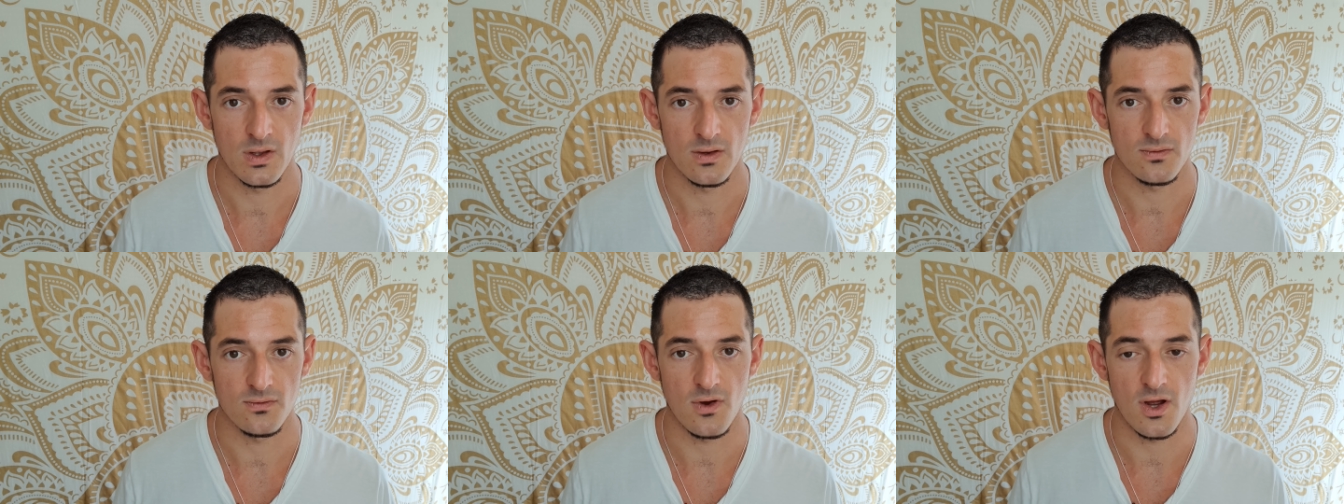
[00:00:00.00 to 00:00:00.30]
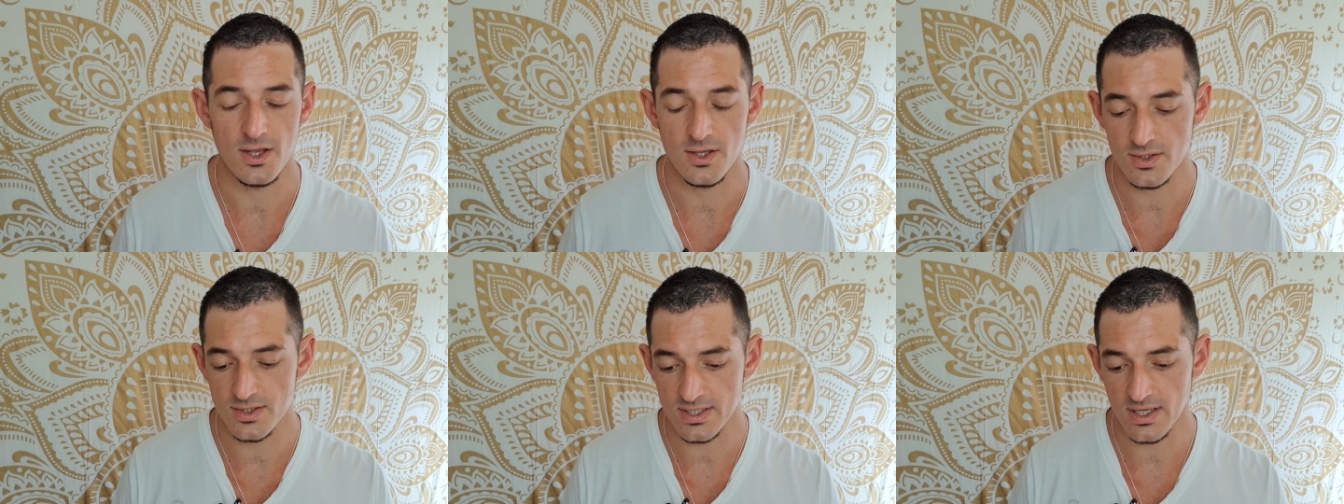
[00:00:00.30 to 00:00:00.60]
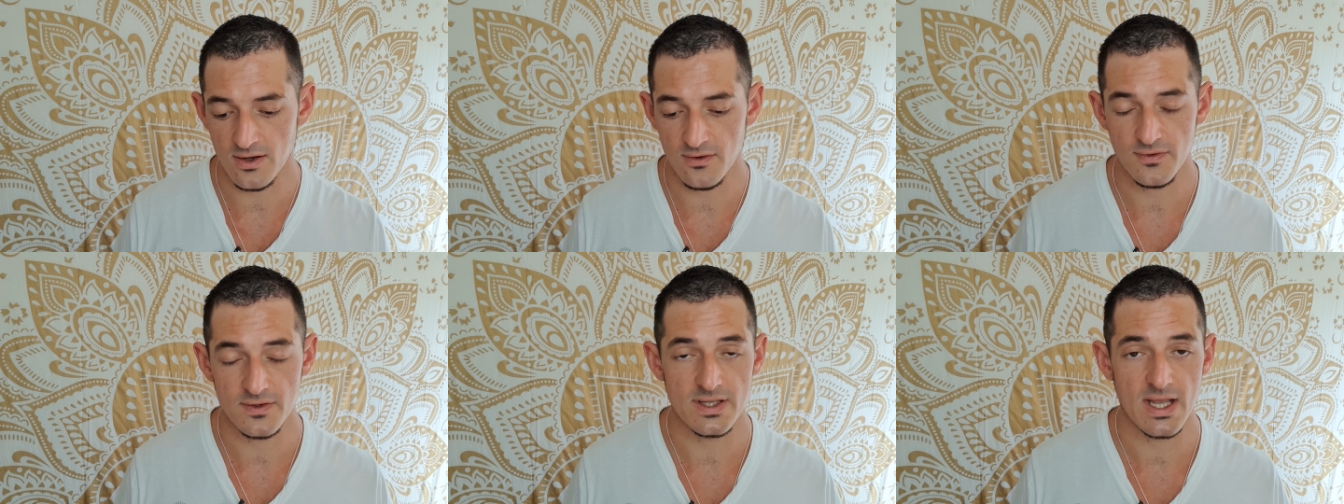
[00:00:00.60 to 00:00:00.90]
Write
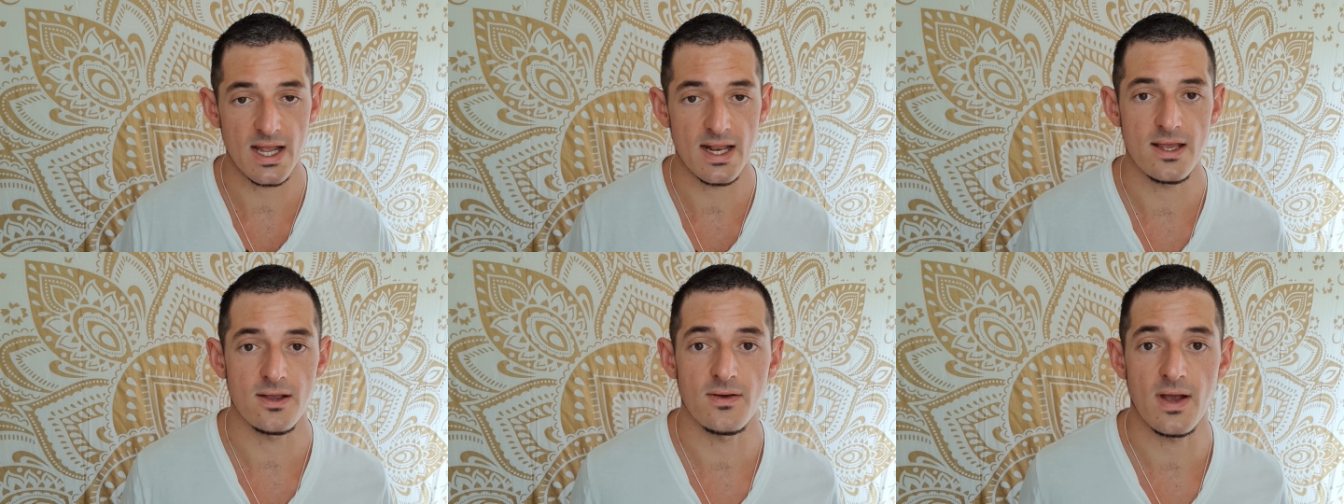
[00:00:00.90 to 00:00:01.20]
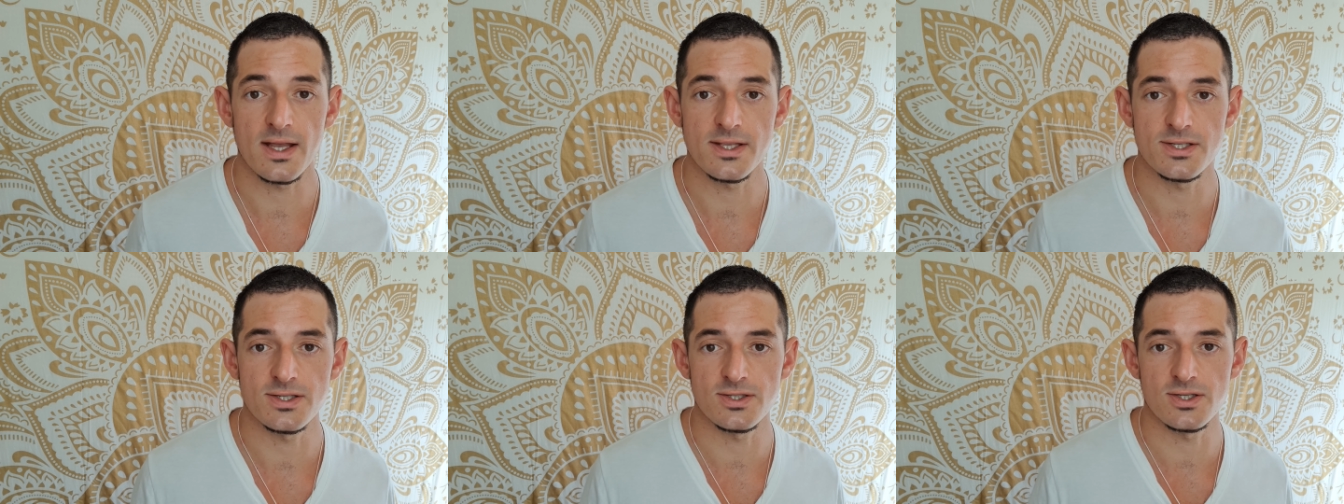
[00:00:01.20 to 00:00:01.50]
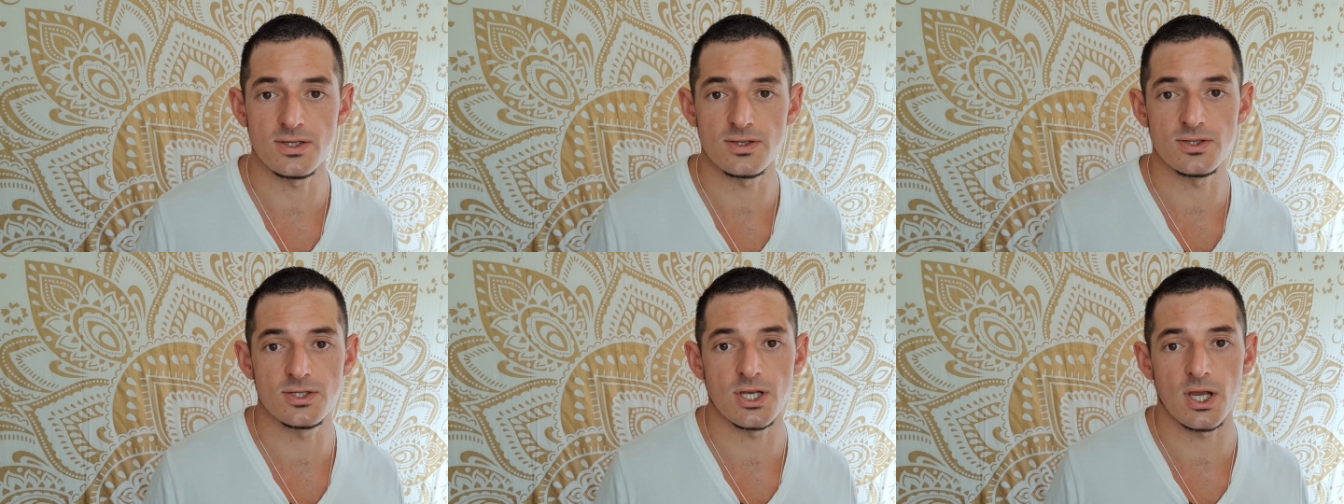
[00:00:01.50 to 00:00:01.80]
yourself a daily
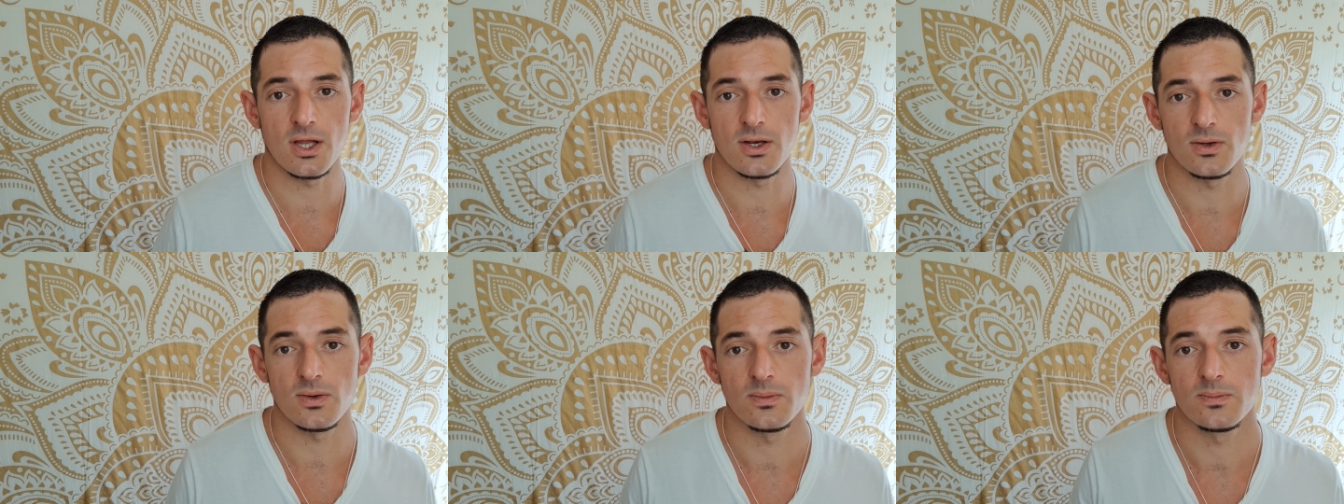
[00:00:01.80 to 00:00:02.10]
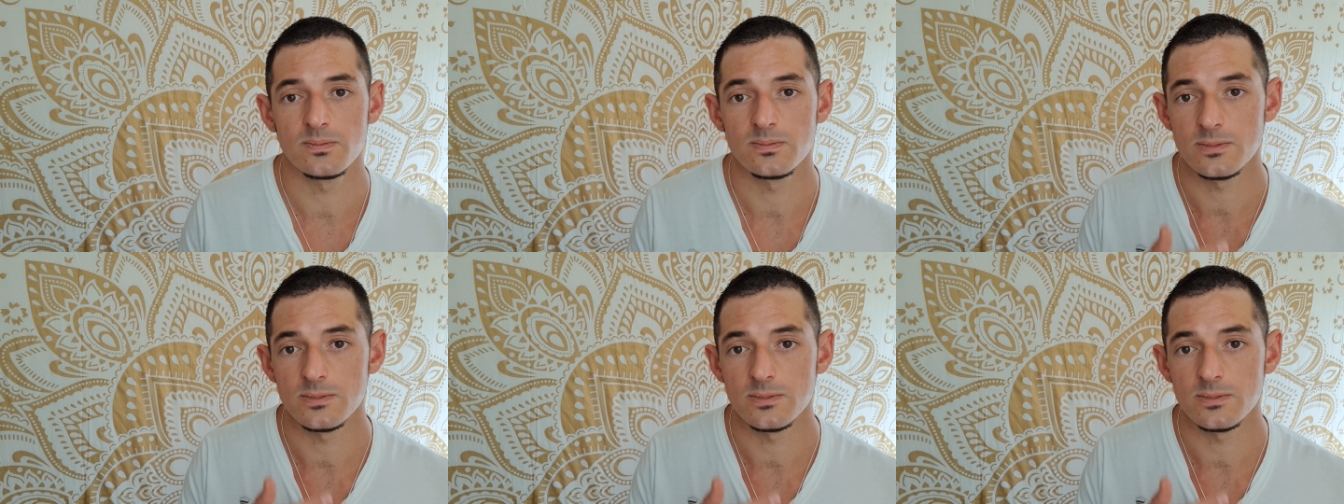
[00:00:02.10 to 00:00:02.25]
gratitude journal